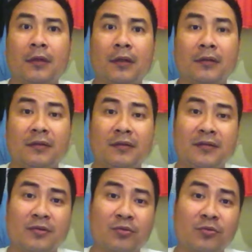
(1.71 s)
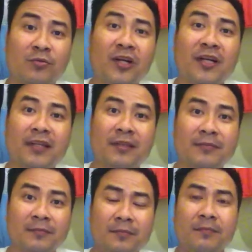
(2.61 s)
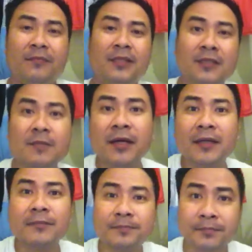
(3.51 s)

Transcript: Okay, so good morning. This is my